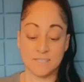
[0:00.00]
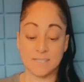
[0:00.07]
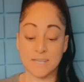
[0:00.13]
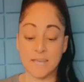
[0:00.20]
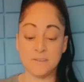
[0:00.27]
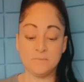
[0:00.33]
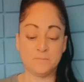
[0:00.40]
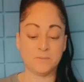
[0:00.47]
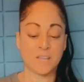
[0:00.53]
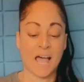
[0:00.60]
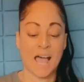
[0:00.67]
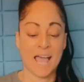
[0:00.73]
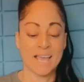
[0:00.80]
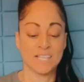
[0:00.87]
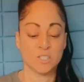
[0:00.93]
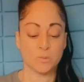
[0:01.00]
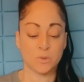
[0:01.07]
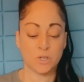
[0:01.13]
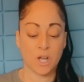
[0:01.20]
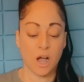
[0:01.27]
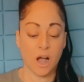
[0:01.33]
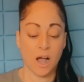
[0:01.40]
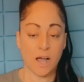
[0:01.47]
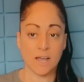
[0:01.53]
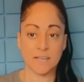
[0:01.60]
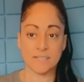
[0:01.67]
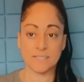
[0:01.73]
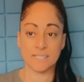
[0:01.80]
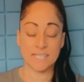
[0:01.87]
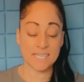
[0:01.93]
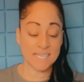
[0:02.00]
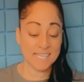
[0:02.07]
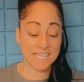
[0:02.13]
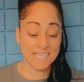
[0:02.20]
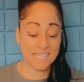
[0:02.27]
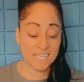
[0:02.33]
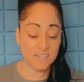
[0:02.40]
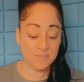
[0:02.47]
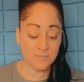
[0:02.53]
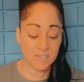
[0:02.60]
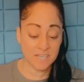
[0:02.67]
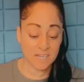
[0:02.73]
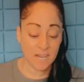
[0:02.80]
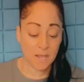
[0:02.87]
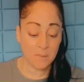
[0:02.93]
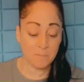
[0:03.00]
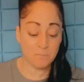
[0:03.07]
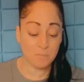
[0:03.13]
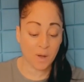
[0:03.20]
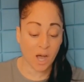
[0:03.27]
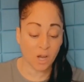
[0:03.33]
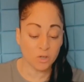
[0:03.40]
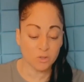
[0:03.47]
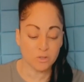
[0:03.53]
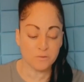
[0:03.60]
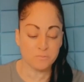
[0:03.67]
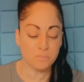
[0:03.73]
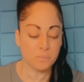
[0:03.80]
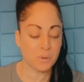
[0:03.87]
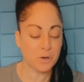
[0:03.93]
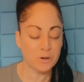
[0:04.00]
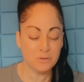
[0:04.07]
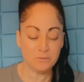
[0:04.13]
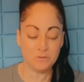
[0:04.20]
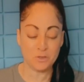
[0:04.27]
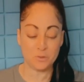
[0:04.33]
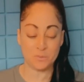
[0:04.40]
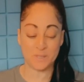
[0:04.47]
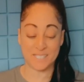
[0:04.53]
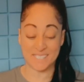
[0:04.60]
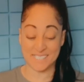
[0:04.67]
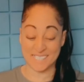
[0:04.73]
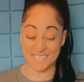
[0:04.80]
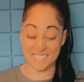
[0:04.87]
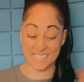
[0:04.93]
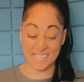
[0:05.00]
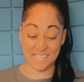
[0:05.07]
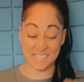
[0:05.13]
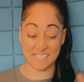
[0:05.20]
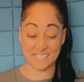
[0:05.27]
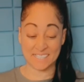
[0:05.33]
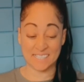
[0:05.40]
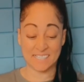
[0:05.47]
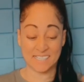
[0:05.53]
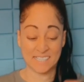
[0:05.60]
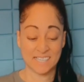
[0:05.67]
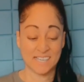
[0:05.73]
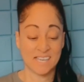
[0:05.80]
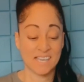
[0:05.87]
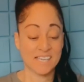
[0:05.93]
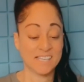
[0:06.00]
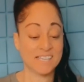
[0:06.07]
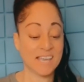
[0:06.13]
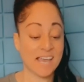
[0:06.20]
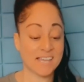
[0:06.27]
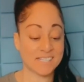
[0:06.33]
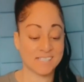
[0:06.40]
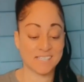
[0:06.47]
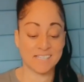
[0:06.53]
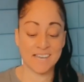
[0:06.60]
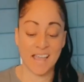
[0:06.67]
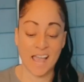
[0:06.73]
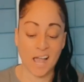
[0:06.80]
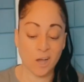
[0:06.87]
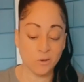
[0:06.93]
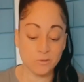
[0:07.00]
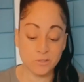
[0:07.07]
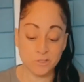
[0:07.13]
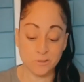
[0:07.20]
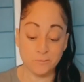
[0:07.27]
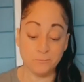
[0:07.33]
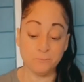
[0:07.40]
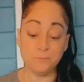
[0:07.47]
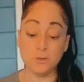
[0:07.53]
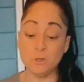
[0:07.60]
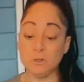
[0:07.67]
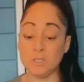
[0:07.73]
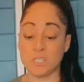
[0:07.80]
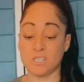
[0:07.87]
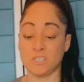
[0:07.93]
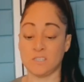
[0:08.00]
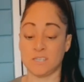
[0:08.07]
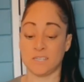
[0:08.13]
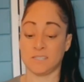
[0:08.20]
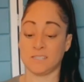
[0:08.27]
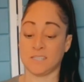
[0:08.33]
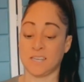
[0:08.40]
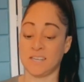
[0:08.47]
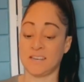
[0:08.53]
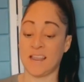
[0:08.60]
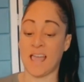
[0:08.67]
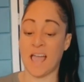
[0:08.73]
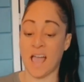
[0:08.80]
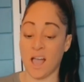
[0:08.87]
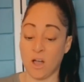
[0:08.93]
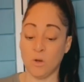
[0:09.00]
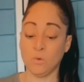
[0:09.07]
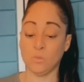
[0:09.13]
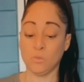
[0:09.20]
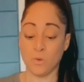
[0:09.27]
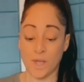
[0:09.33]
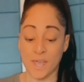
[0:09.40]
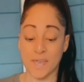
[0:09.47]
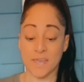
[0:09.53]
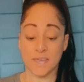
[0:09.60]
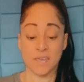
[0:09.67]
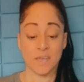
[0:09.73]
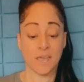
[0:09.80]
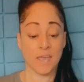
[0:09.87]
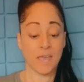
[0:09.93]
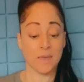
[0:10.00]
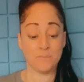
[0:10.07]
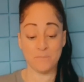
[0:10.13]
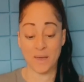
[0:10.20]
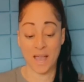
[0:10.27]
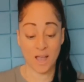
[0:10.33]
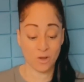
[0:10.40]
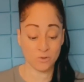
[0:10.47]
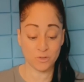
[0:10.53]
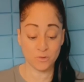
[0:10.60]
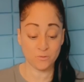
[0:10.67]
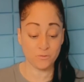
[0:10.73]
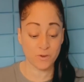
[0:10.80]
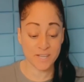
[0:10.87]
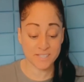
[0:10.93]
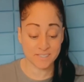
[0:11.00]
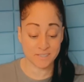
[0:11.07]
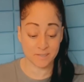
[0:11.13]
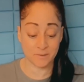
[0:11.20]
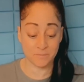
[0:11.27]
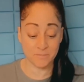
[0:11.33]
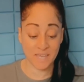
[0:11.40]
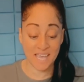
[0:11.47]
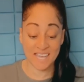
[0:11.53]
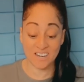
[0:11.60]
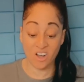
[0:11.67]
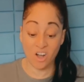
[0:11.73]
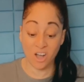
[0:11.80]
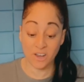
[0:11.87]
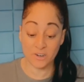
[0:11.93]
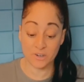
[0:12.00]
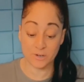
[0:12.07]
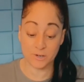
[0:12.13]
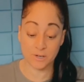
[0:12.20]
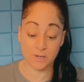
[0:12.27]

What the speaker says: Dead flies will cause even a bottle of perfume to stink. Yes, an ounce of foolishness can outweigh a pound of wisdom and honor.